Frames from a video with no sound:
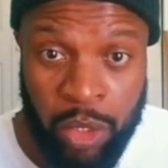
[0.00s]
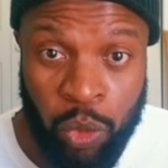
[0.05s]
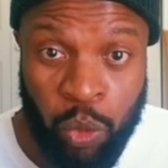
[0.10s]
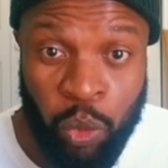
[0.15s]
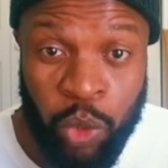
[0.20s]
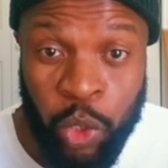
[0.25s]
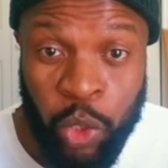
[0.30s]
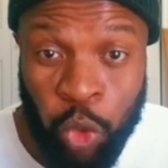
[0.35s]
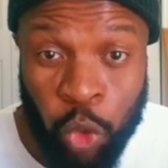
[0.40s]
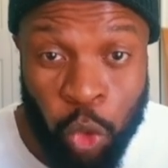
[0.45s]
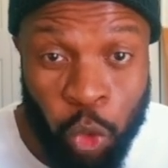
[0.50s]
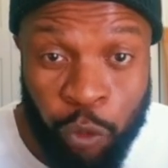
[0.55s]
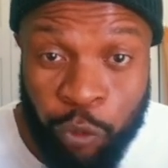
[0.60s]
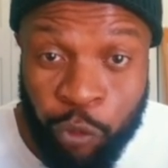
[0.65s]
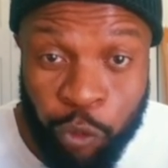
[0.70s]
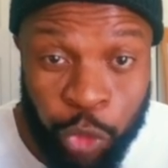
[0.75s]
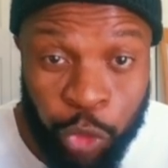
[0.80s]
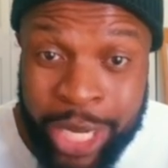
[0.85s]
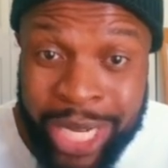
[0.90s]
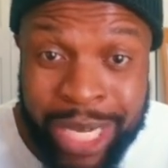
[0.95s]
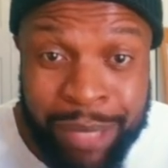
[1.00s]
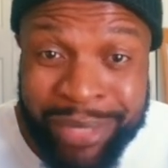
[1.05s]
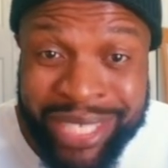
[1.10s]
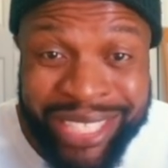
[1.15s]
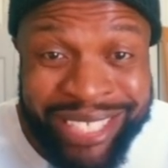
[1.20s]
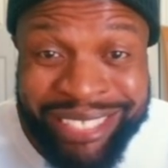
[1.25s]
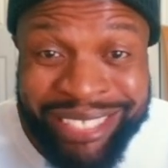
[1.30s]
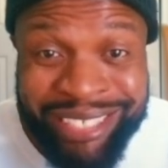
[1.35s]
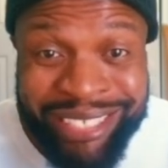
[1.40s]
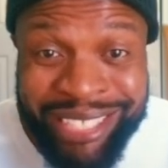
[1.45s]
with no freedom
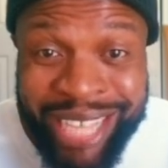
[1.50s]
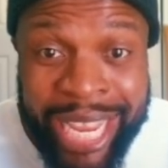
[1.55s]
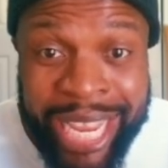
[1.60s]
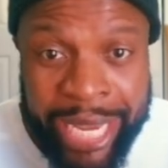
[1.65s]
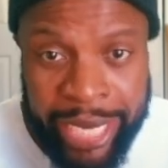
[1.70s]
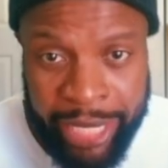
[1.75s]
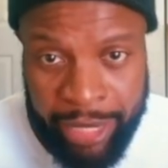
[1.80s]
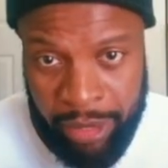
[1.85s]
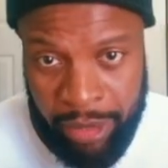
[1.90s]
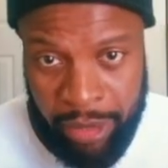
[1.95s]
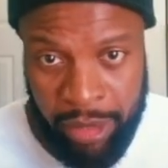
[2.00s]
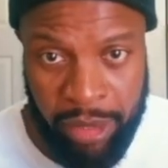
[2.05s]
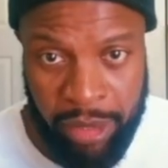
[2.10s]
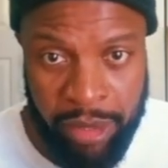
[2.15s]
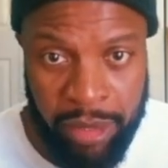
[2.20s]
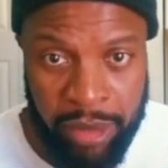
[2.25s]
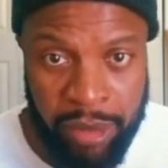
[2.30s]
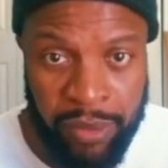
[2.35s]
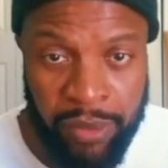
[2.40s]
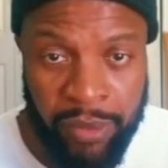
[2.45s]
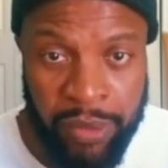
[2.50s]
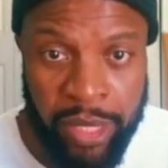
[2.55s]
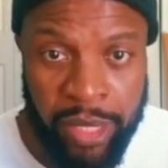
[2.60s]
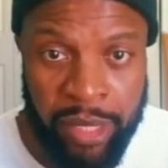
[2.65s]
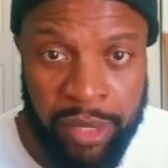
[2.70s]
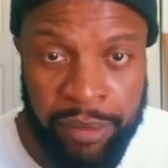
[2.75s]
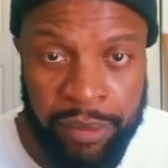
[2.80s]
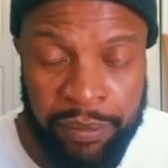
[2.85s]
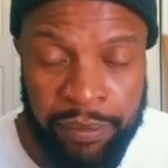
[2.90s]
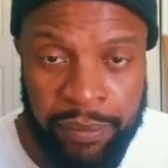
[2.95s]
in sight,
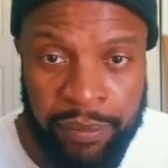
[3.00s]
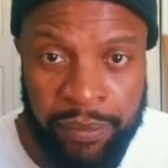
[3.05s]
okay?